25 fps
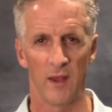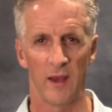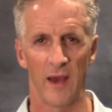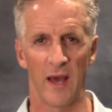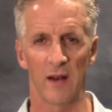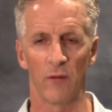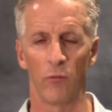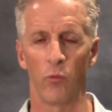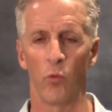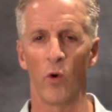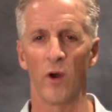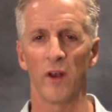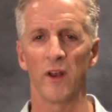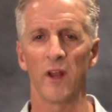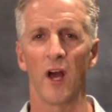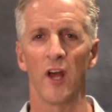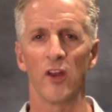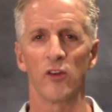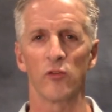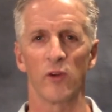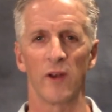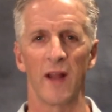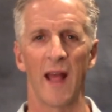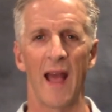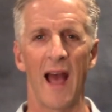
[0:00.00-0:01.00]
Out of
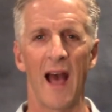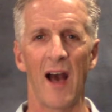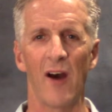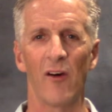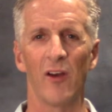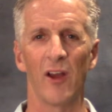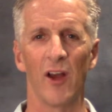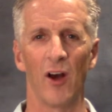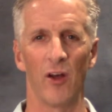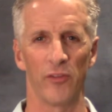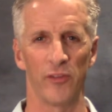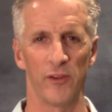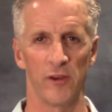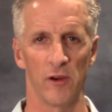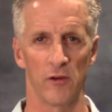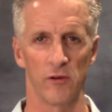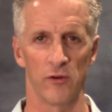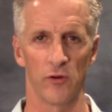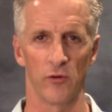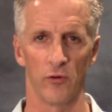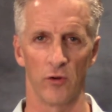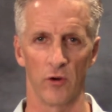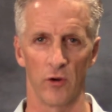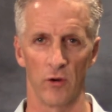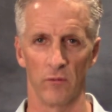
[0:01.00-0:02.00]
100, how healthy are
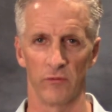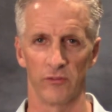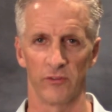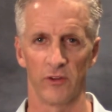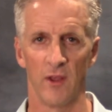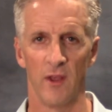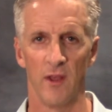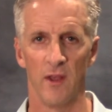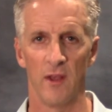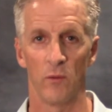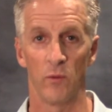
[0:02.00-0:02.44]
your nerves?